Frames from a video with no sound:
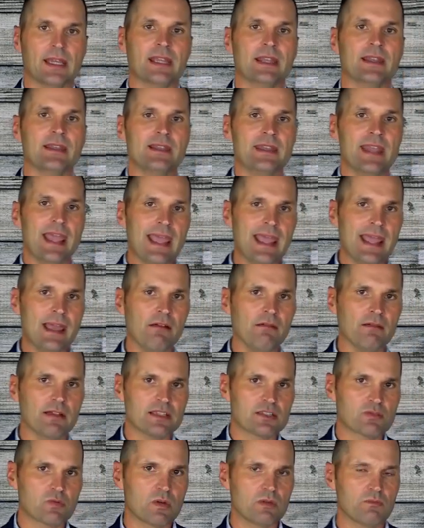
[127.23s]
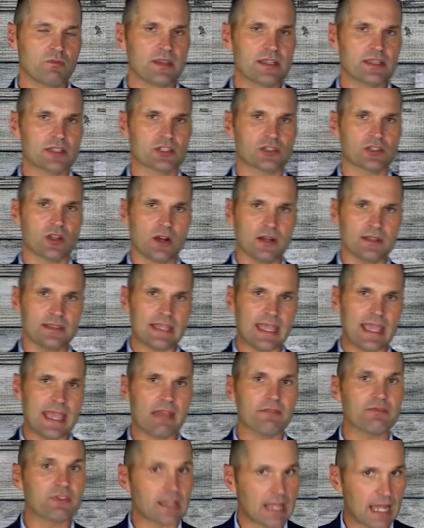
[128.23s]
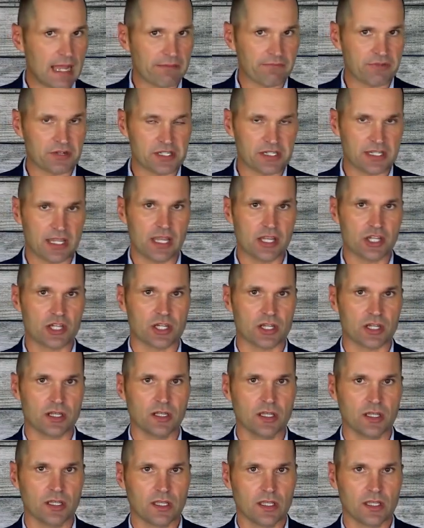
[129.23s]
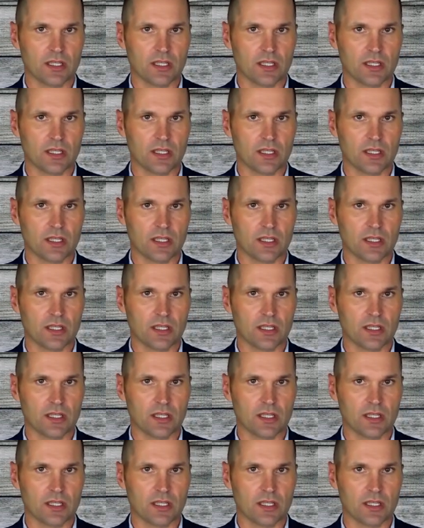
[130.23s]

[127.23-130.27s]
Now is when we start to have the conversation,